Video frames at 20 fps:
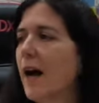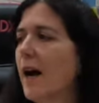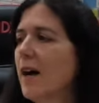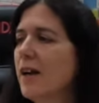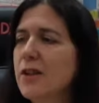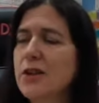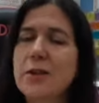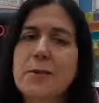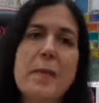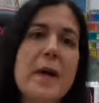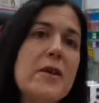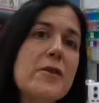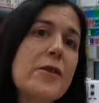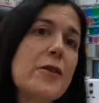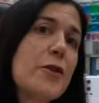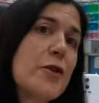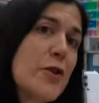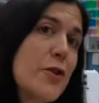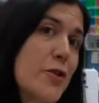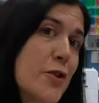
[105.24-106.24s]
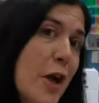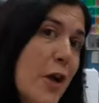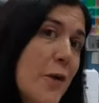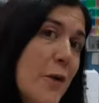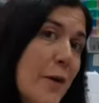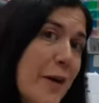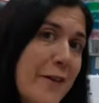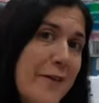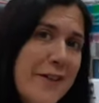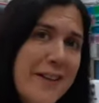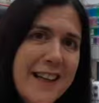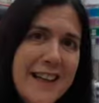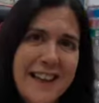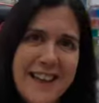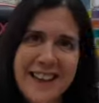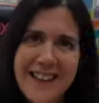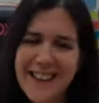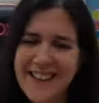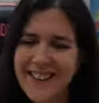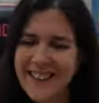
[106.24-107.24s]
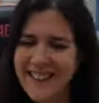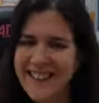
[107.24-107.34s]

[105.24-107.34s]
I suppose I should show you it really.